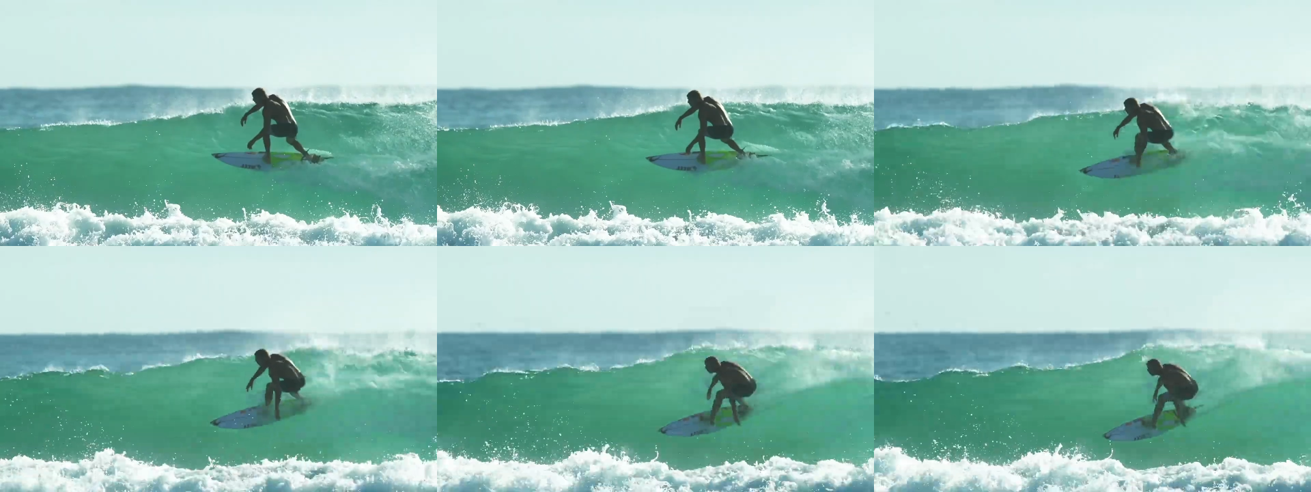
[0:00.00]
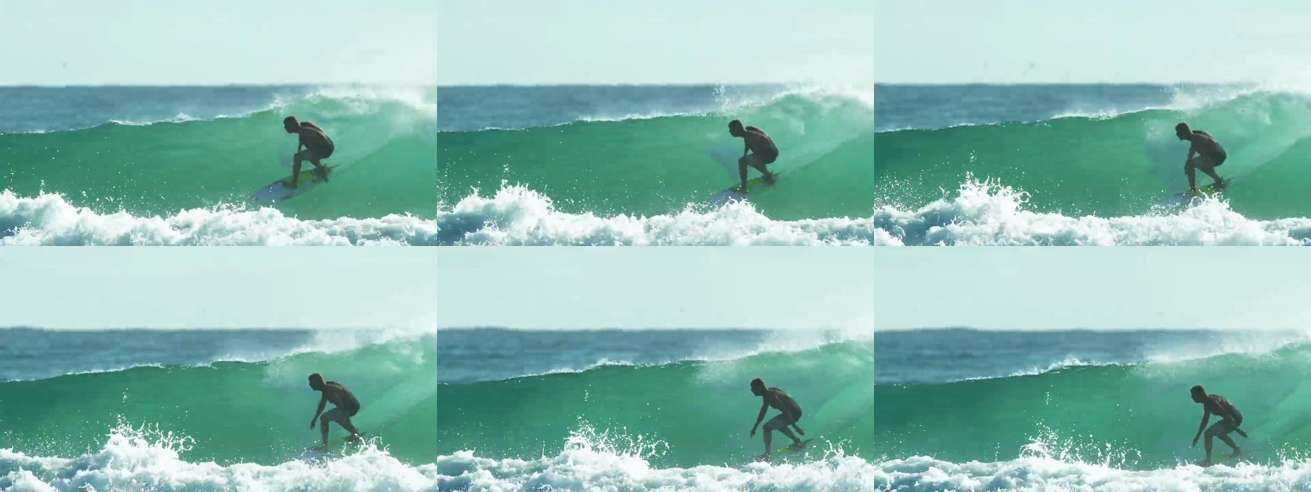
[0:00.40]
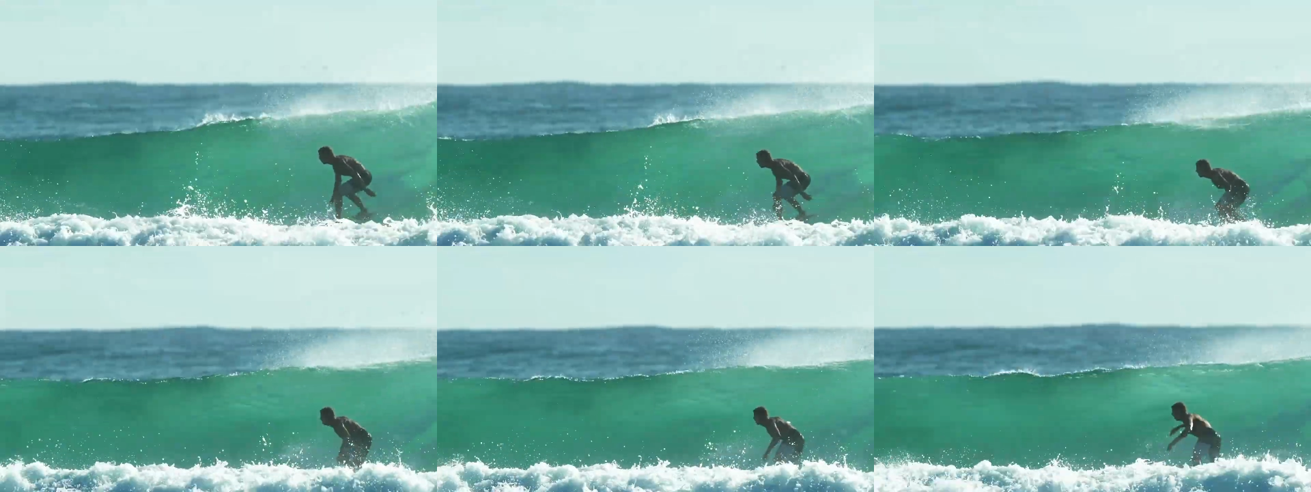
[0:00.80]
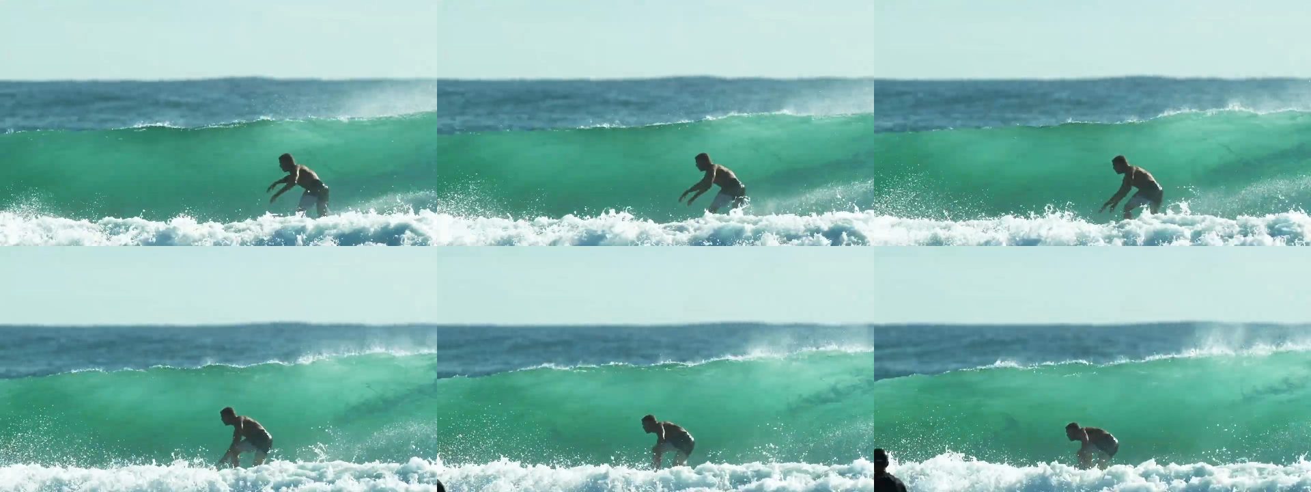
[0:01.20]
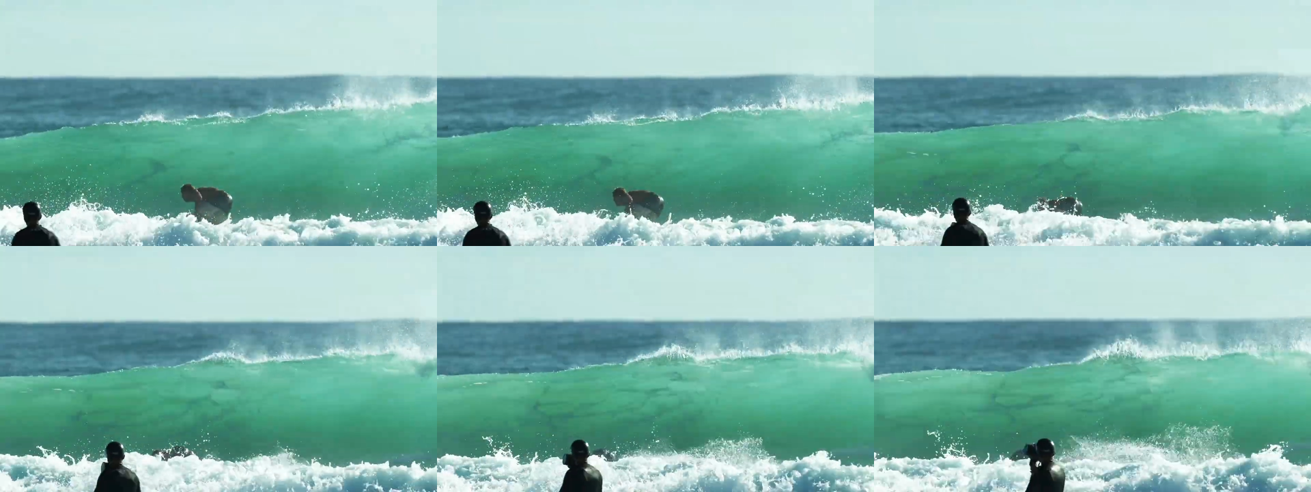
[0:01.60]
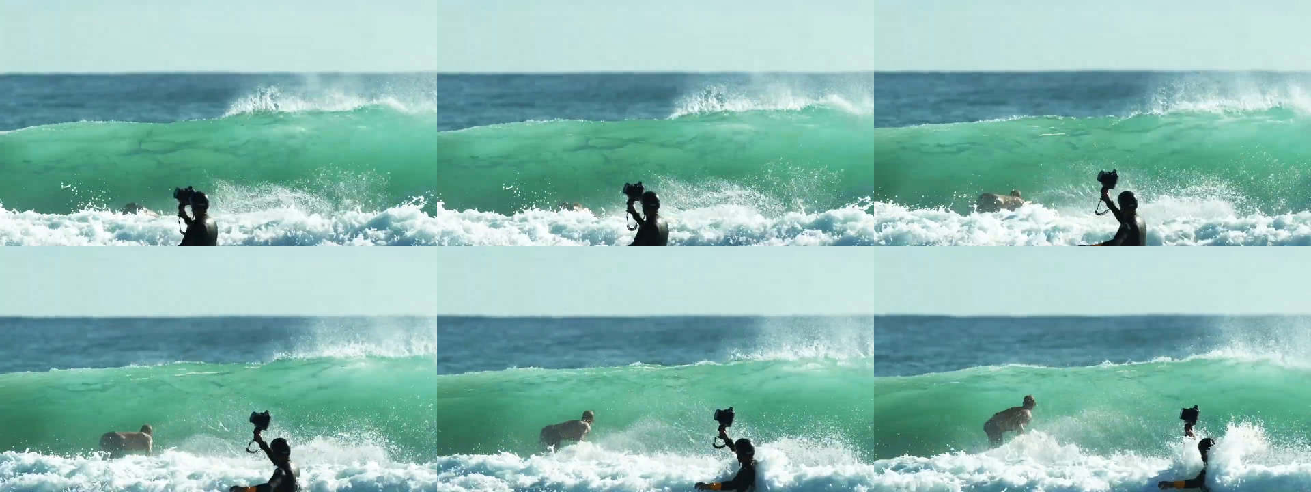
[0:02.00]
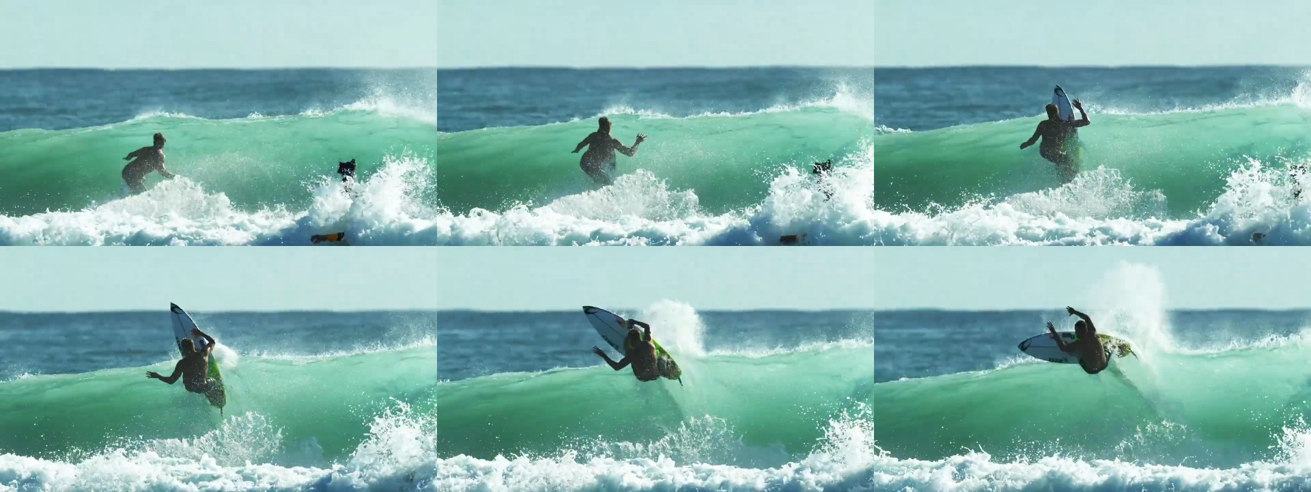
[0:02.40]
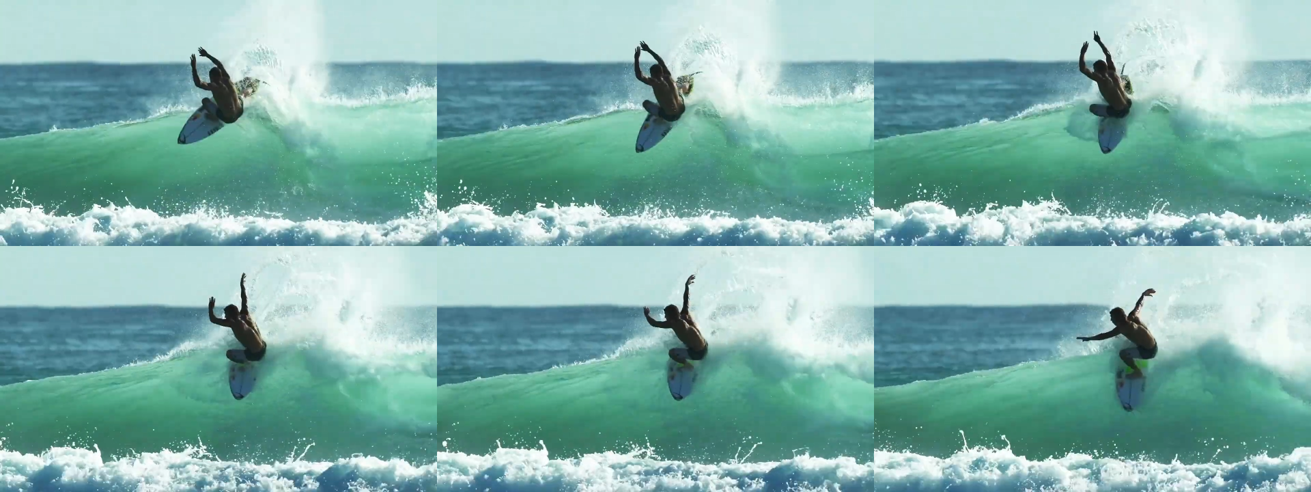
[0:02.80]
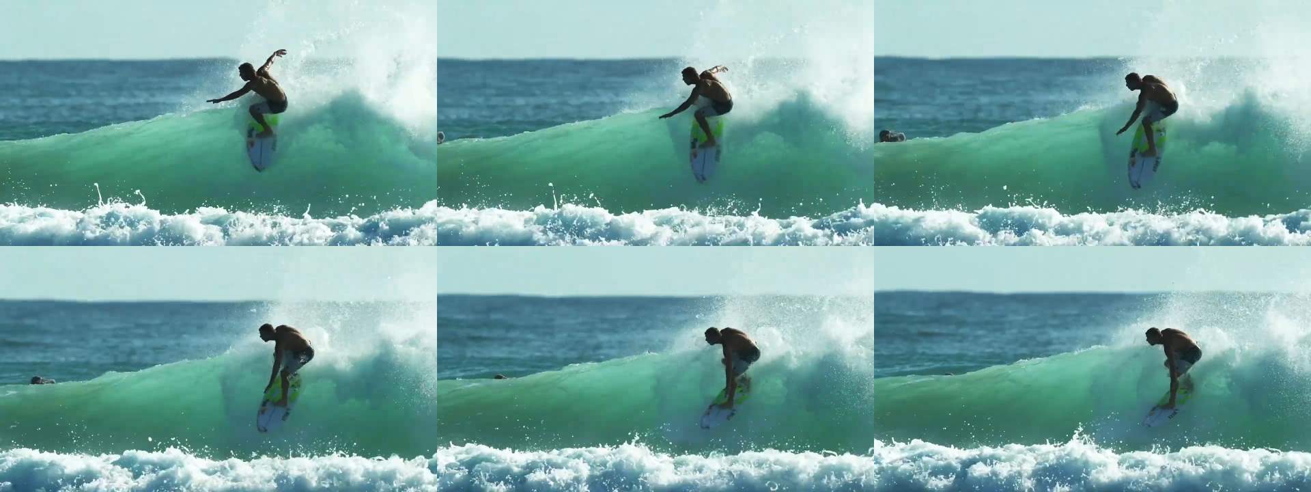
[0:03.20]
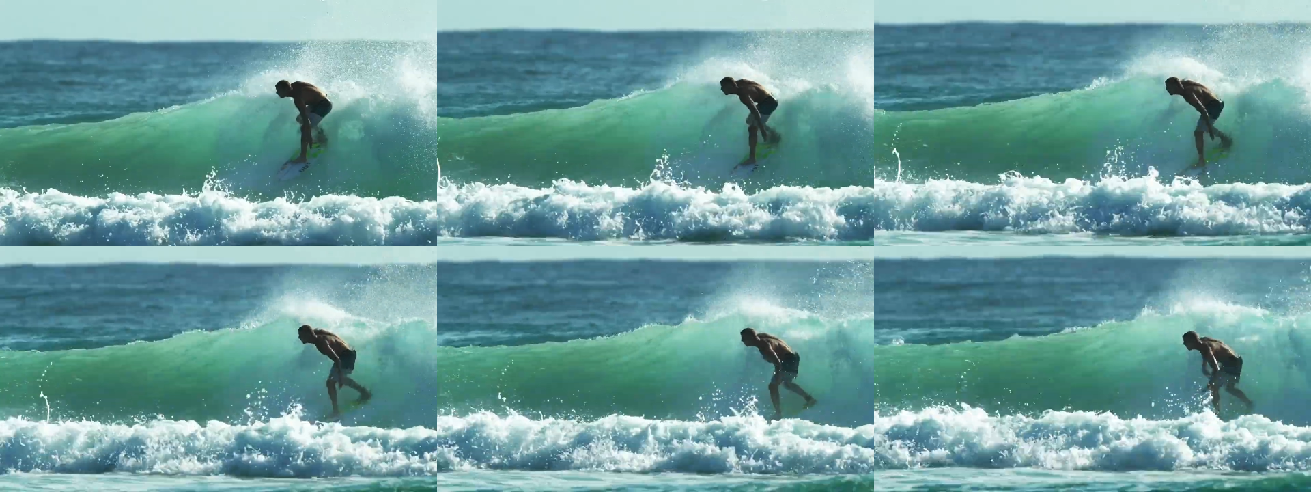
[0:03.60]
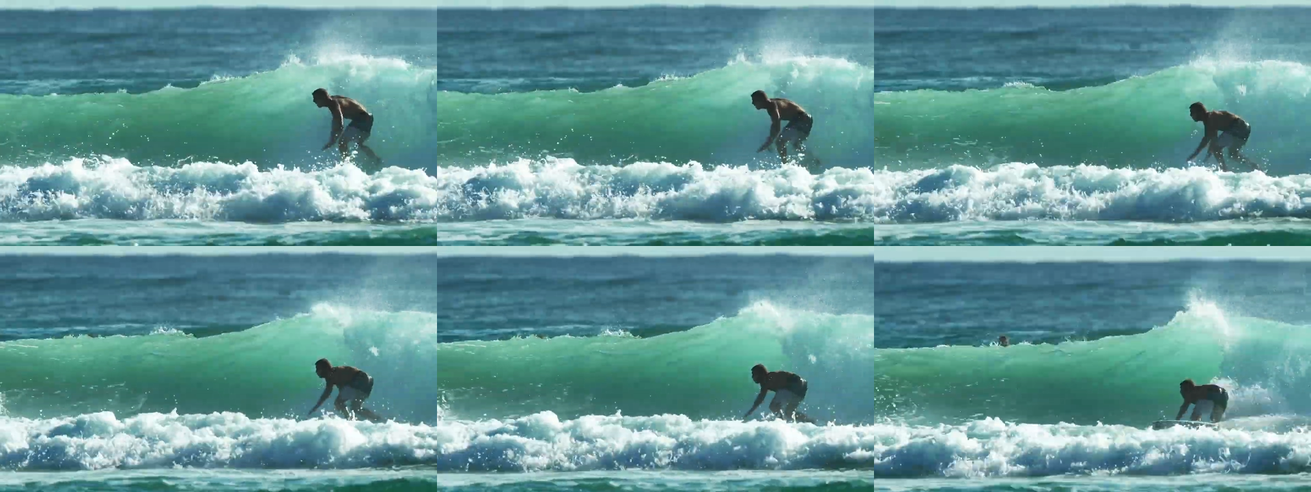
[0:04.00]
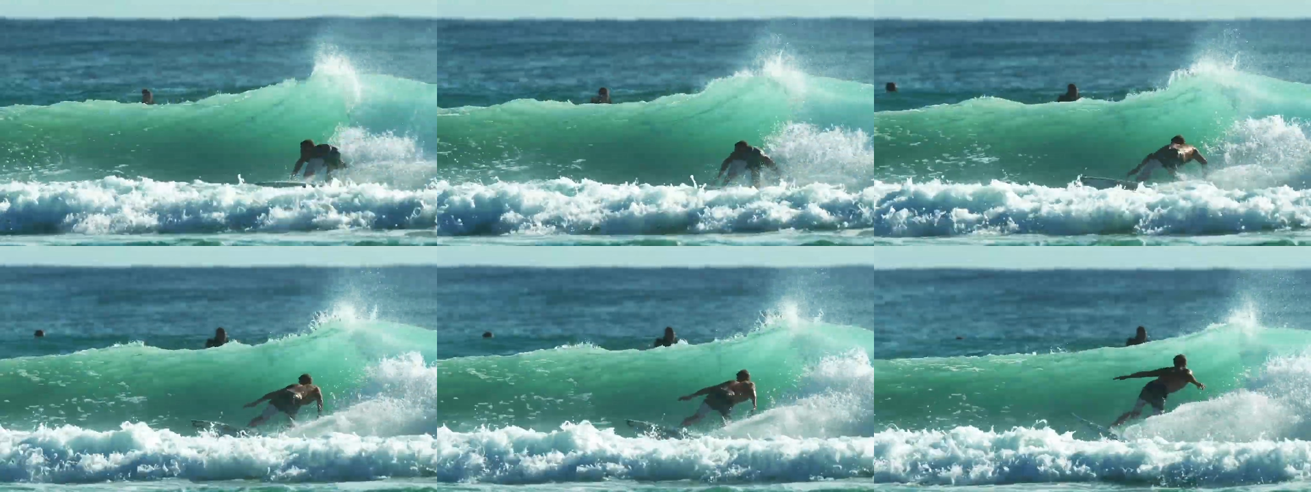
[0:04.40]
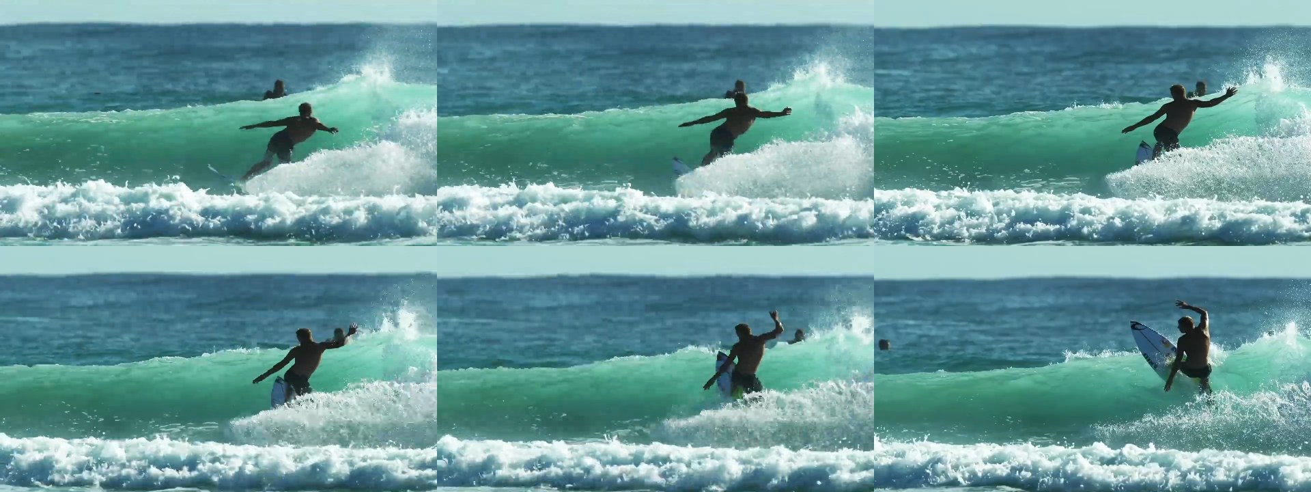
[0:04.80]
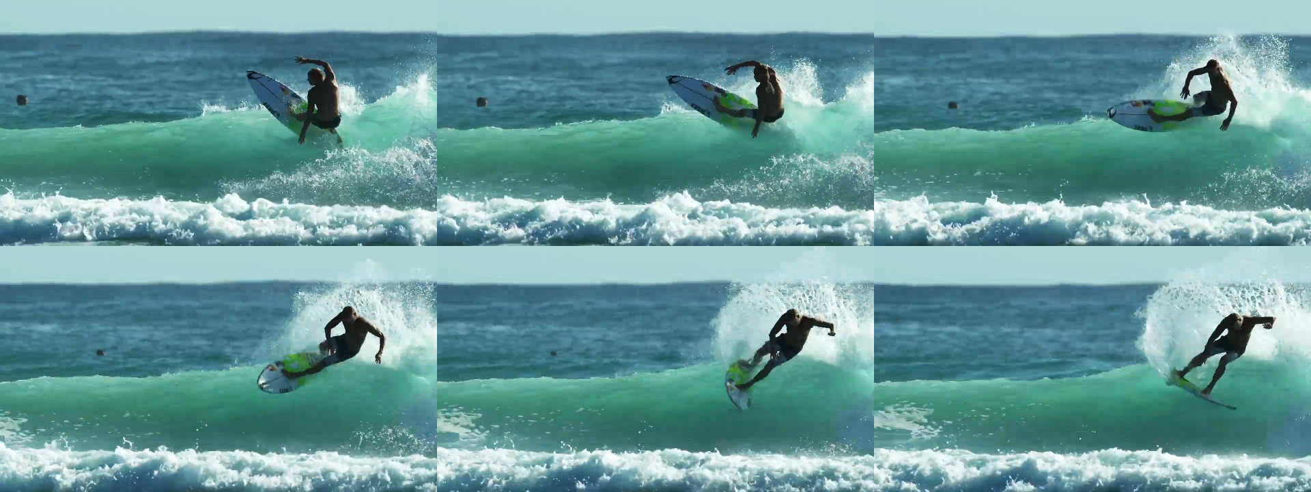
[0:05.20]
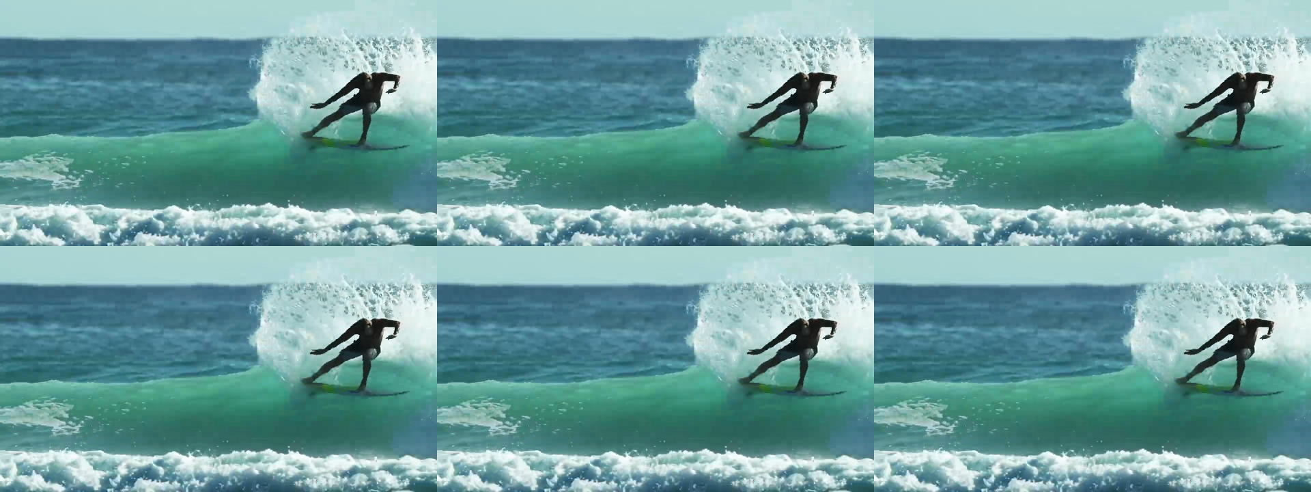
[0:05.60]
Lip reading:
(no speaker visible)